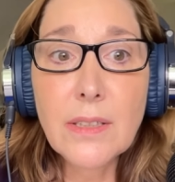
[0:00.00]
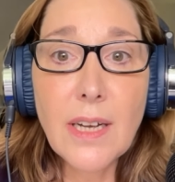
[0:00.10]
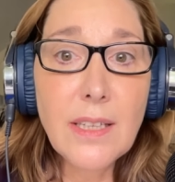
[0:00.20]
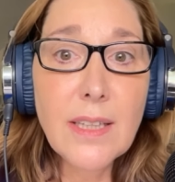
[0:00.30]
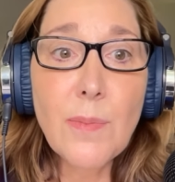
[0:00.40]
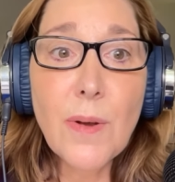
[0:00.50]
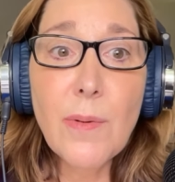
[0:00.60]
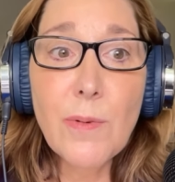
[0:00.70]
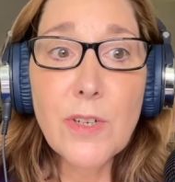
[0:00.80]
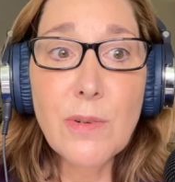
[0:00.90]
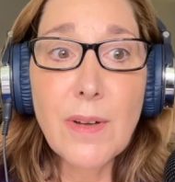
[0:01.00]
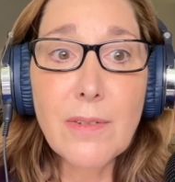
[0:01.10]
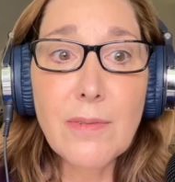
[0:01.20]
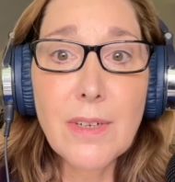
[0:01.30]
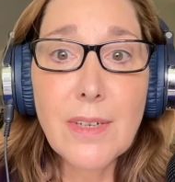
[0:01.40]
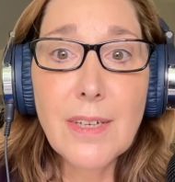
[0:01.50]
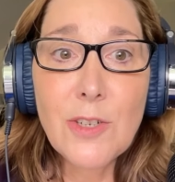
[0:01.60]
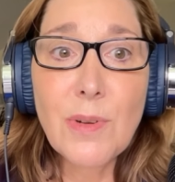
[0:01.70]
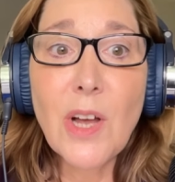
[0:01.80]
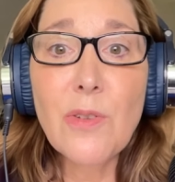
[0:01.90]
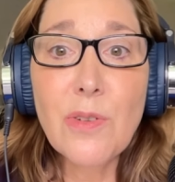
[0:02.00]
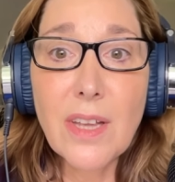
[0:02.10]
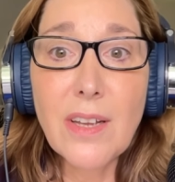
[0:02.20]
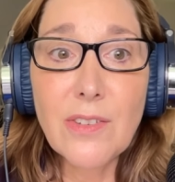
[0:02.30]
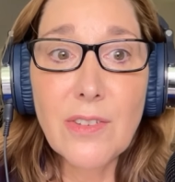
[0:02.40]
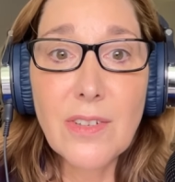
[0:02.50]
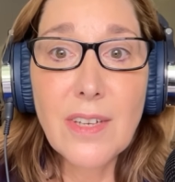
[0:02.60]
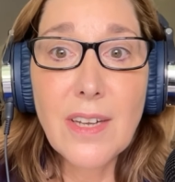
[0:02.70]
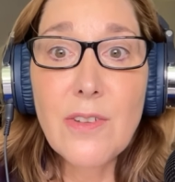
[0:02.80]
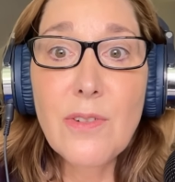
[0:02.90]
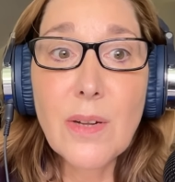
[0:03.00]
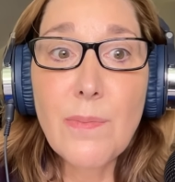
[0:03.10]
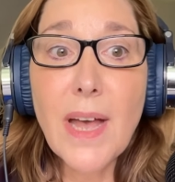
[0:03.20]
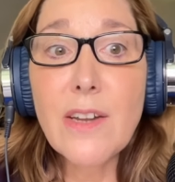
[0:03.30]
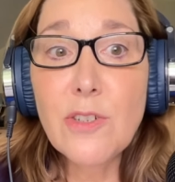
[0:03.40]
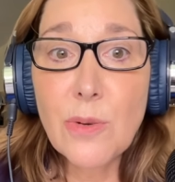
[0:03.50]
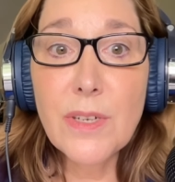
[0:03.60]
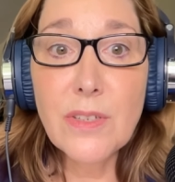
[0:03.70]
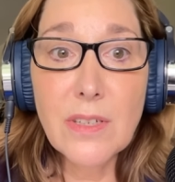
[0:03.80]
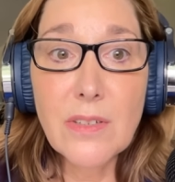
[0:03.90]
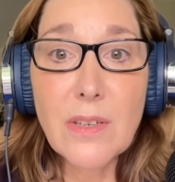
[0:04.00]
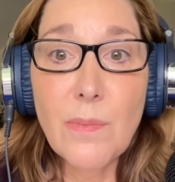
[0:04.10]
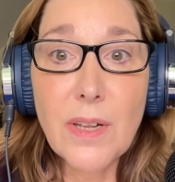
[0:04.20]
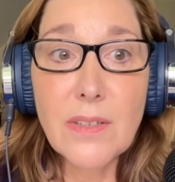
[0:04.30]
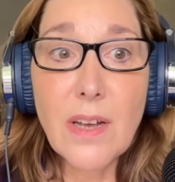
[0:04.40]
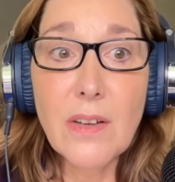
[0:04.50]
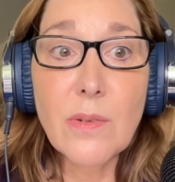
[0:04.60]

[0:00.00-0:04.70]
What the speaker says: I think they probably want you out doing other things, and you could manage your business someplace else.